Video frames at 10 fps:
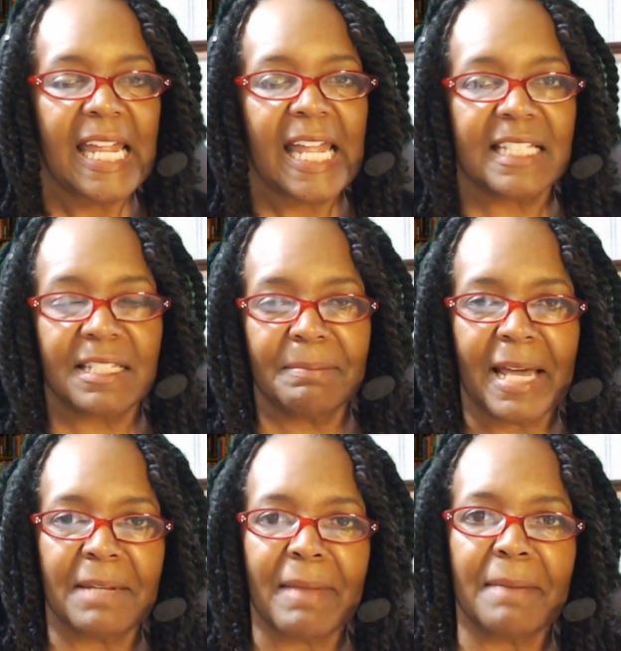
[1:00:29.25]
And
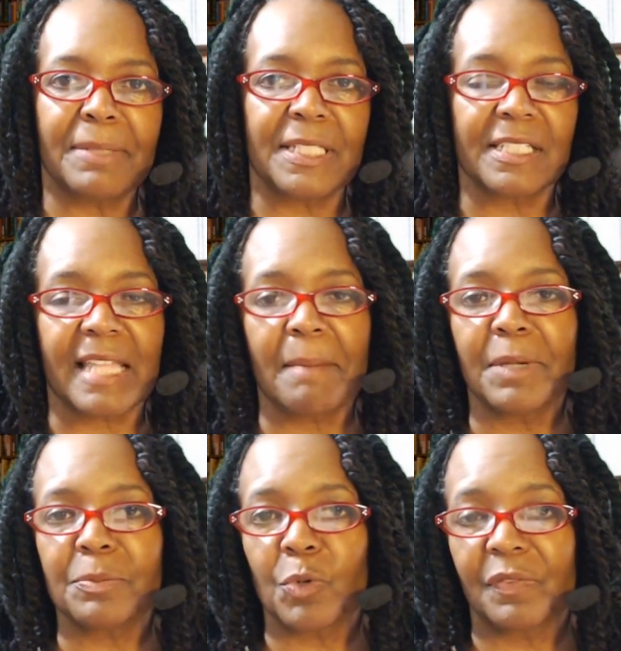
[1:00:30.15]
somebody might be just that
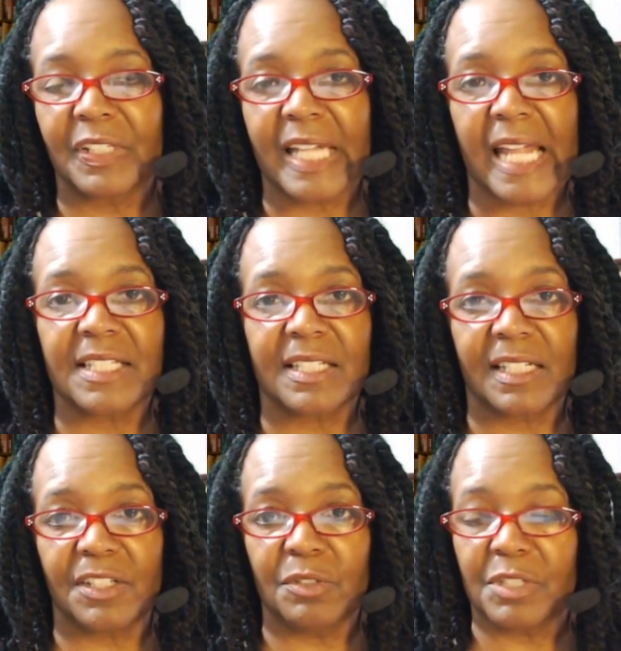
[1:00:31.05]
much more of a gangster than
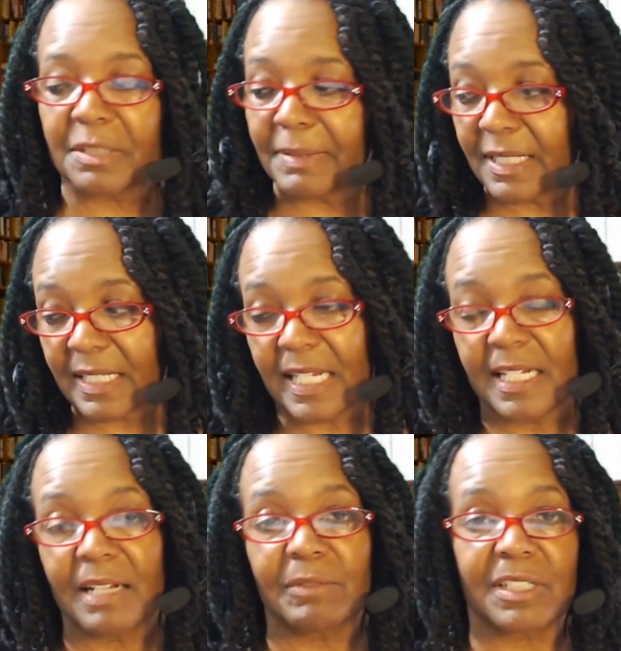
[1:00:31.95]
you just because they are in
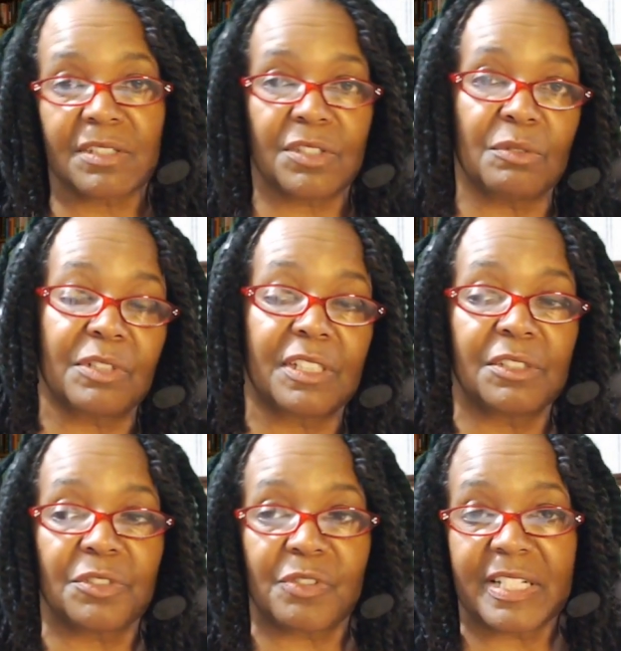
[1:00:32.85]
there with a suit or a little
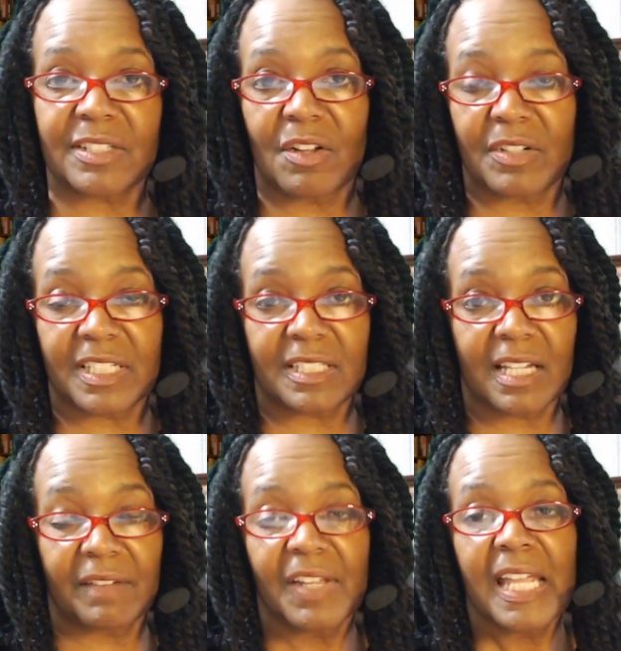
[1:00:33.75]
dress on and
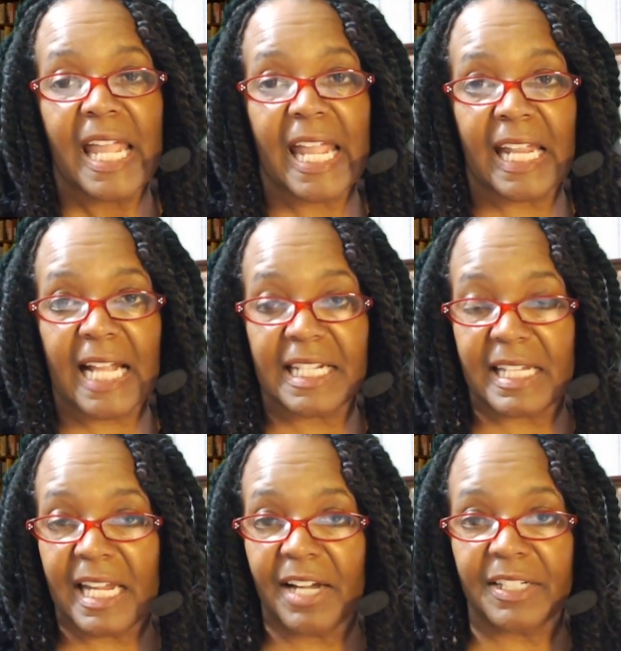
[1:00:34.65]
stuff and got their
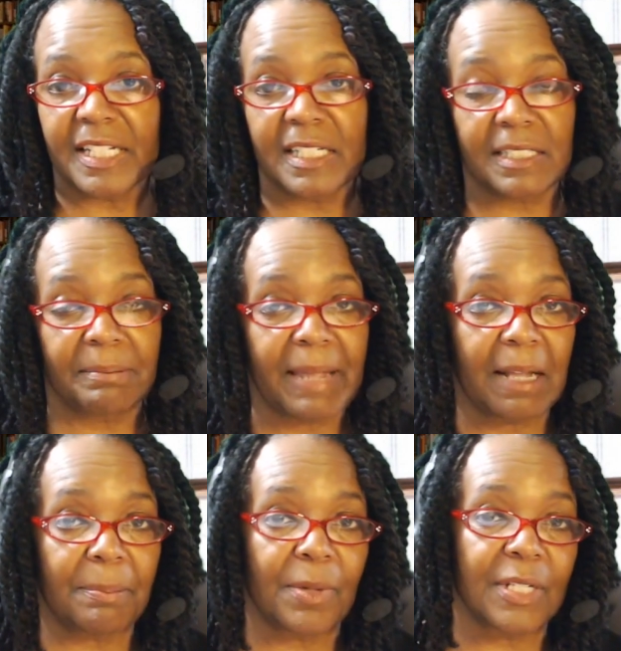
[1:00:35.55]
hair done and some
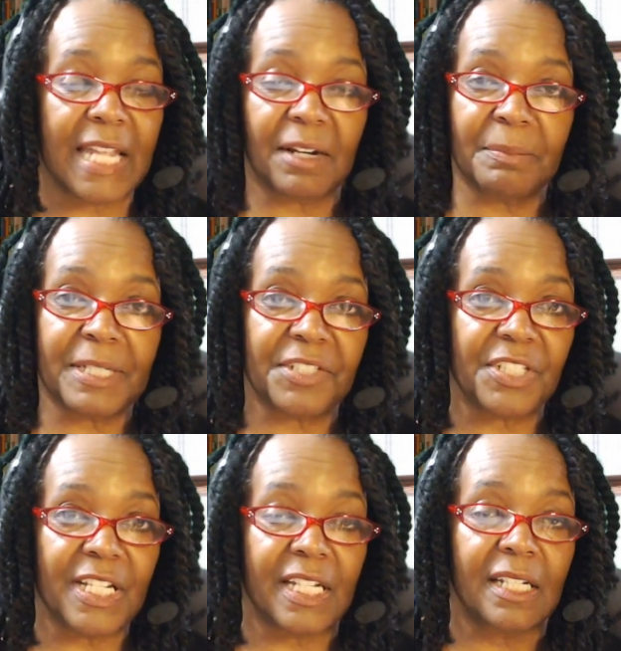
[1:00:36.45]
makeup on. That don't mean
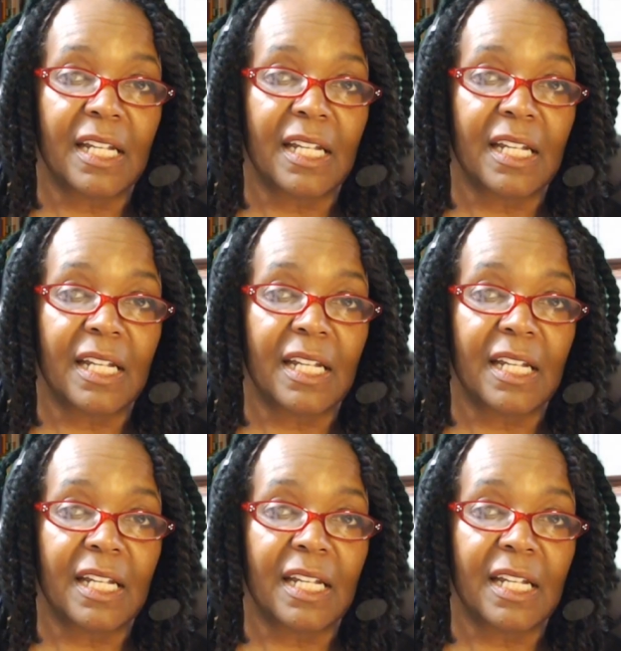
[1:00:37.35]
shit.